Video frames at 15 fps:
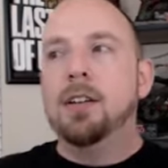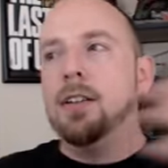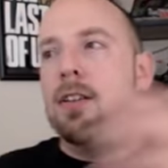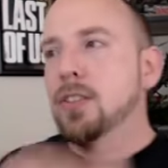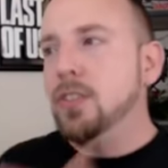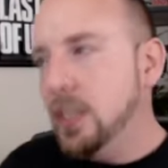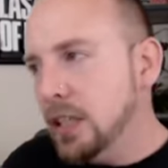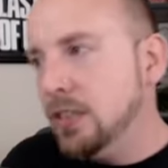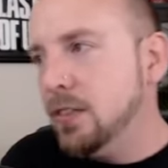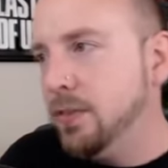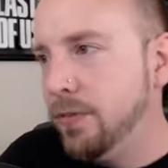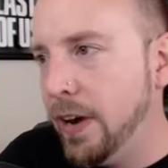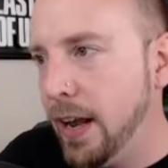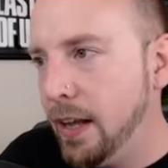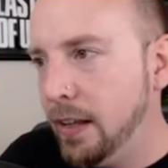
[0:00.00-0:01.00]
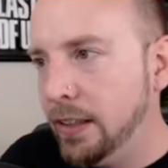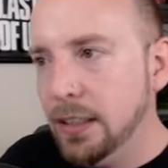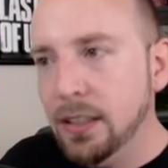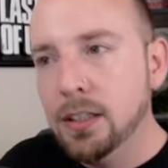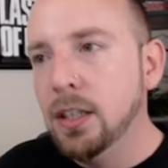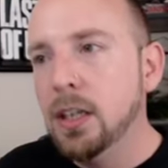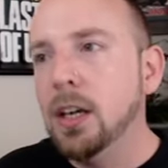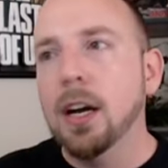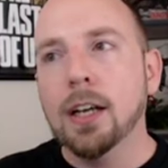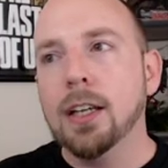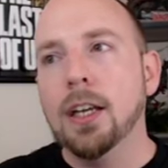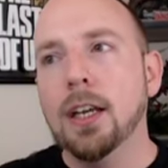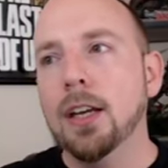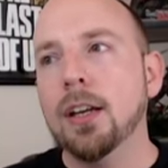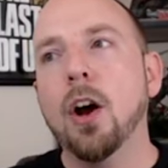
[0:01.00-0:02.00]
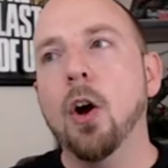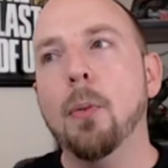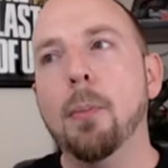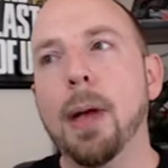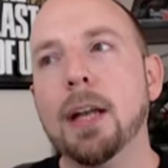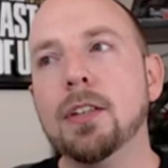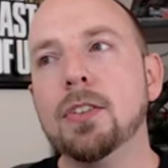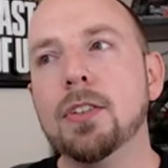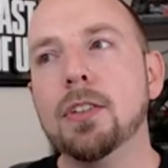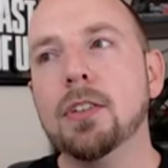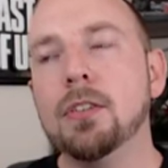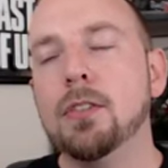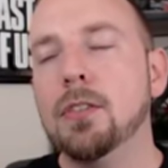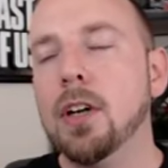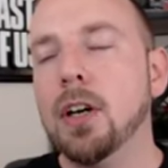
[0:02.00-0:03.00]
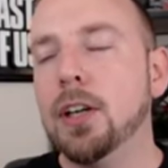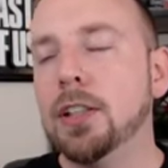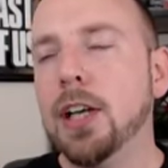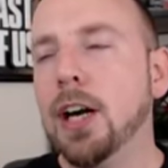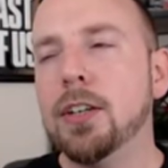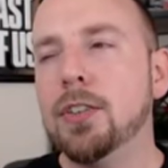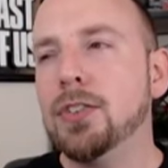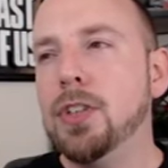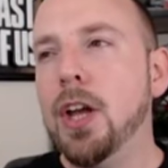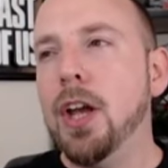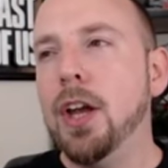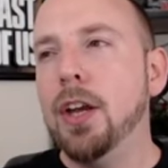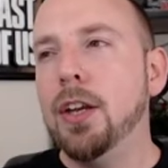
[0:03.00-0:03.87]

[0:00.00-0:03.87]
The season finale. I can't go, Madison. I gotta stay.